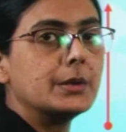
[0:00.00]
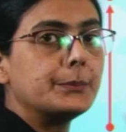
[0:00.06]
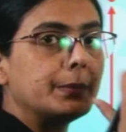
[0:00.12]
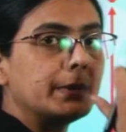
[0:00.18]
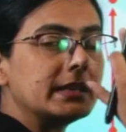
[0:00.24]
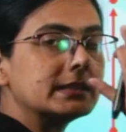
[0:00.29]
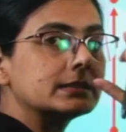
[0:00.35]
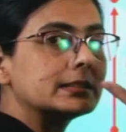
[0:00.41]

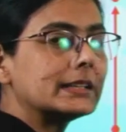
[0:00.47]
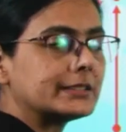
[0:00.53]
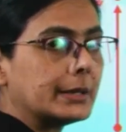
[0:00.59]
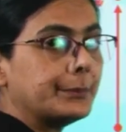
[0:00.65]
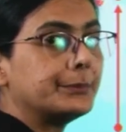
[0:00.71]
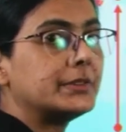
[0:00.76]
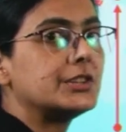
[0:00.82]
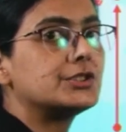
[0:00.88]
Means the
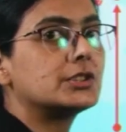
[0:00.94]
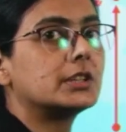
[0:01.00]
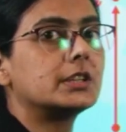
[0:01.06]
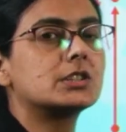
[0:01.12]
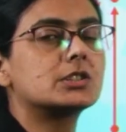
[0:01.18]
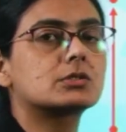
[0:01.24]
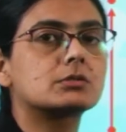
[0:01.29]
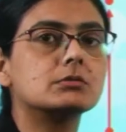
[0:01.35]
temperature
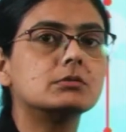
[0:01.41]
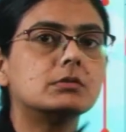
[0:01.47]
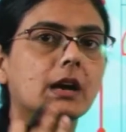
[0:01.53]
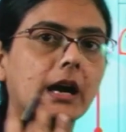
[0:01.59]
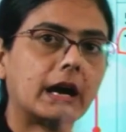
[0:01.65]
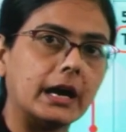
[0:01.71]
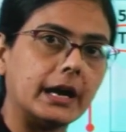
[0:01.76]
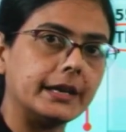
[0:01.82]
is too
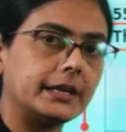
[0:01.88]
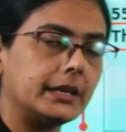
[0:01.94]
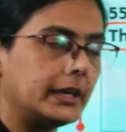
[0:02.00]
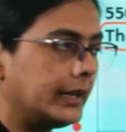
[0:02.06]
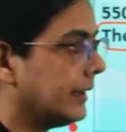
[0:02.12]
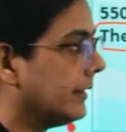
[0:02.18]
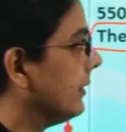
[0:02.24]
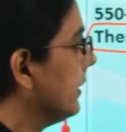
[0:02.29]
high
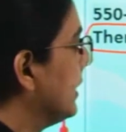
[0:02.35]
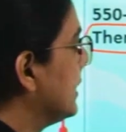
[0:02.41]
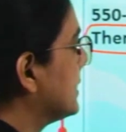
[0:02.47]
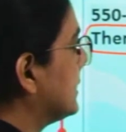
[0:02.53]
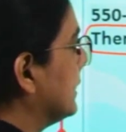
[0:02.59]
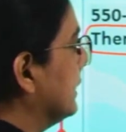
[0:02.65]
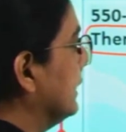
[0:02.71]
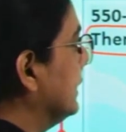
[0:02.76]
in this
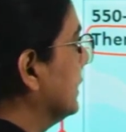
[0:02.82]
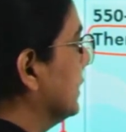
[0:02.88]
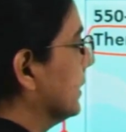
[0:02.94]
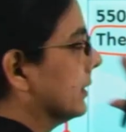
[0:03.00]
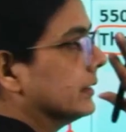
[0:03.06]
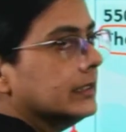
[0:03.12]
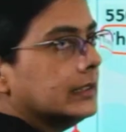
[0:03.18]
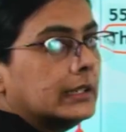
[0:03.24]
layer,